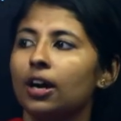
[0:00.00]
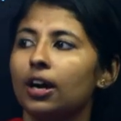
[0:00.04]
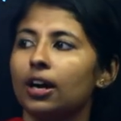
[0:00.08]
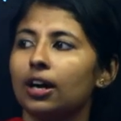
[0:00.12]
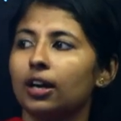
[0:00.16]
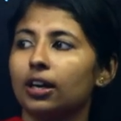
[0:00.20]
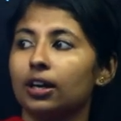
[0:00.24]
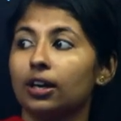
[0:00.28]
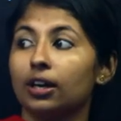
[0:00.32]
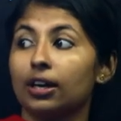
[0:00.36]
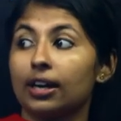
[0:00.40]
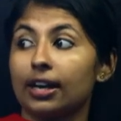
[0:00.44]

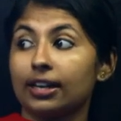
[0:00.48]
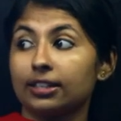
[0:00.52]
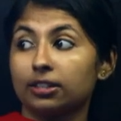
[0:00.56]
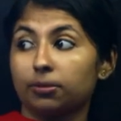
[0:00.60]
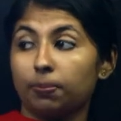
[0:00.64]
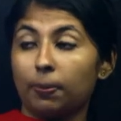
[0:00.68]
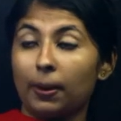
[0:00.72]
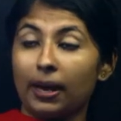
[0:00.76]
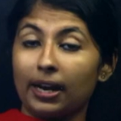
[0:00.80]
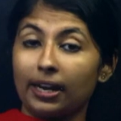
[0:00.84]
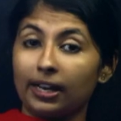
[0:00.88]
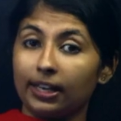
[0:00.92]

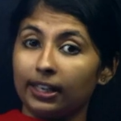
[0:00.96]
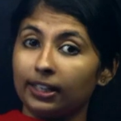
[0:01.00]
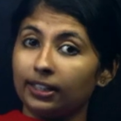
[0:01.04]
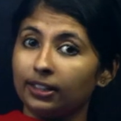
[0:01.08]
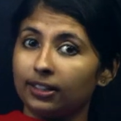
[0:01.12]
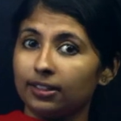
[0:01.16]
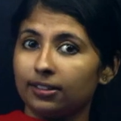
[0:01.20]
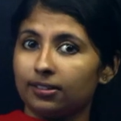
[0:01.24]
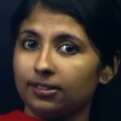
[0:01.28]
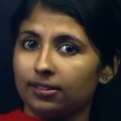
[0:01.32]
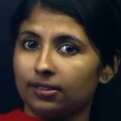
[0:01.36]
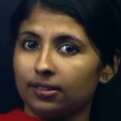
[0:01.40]
expanding
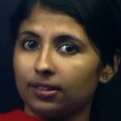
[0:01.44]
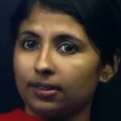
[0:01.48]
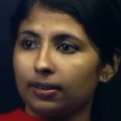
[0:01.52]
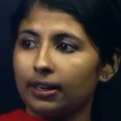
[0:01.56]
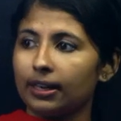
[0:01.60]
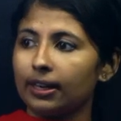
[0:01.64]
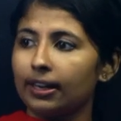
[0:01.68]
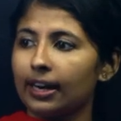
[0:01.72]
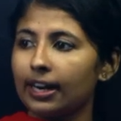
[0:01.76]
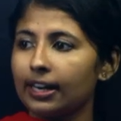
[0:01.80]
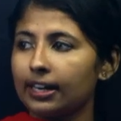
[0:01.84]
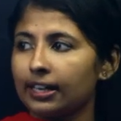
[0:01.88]
this
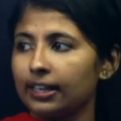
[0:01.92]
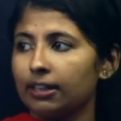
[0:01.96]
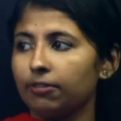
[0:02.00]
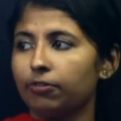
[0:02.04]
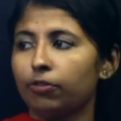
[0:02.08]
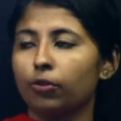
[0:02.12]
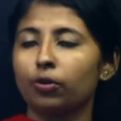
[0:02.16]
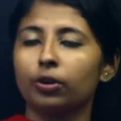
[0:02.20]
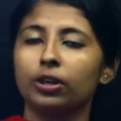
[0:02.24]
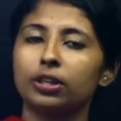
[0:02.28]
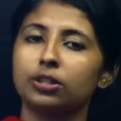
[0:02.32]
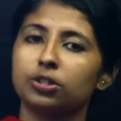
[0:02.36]
by writing
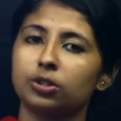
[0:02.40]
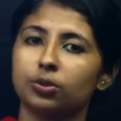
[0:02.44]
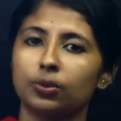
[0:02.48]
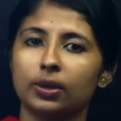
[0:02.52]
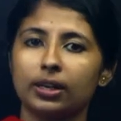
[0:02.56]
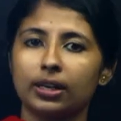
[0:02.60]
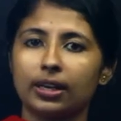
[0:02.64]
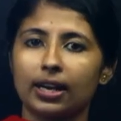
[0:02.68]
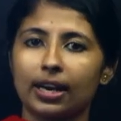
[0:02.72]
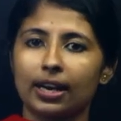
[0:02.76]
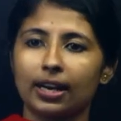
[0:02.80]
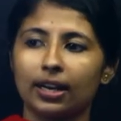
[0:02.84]
4 raised to
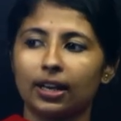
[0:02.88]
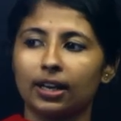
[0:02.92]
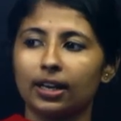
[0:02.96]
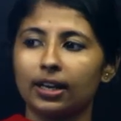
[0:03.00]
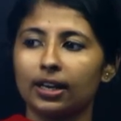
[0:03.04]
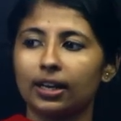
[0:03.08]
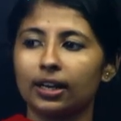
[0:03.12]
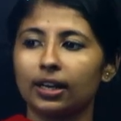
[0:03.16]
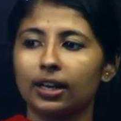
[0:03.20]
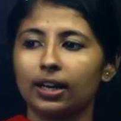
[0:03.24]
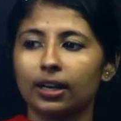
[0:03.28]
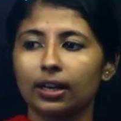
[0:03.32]
n
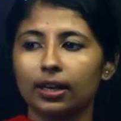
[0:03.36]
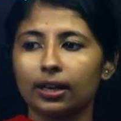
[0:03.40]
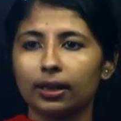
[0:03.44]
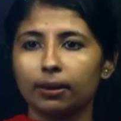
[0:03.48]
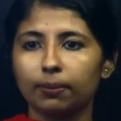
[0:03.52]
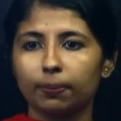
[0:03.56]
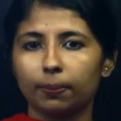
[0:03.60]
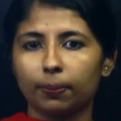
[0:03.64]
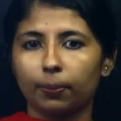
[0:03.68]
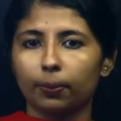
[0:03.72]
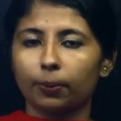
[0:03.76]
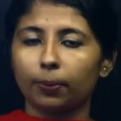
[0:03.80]

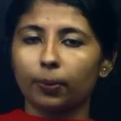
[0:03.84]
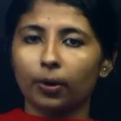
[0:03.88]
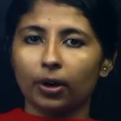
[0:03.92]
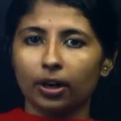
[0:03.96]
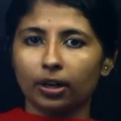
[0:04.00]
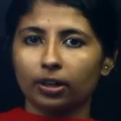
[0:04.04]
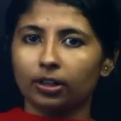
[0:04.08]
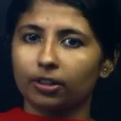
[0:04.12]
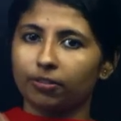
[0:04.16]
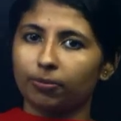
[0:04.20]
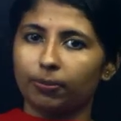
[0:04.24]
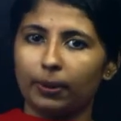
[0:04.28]

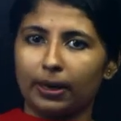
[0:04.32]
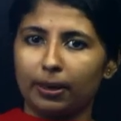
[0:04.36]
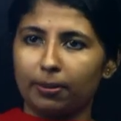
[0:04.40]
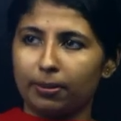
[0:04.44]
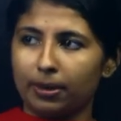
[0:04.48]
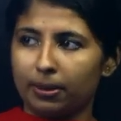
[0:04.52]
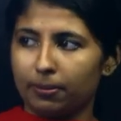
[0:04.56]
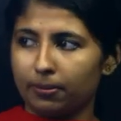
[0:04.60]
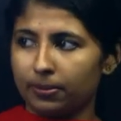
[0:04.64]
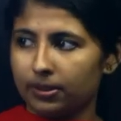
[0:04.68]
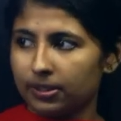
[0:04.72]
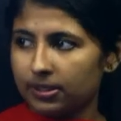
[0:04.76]
product of prime
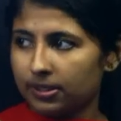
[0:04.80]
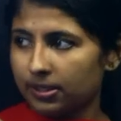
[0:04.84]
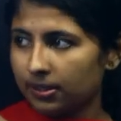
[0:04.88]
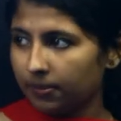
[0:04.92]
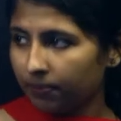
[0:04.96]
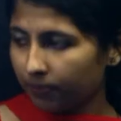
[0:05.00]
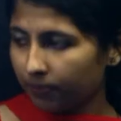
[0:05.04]
numbers.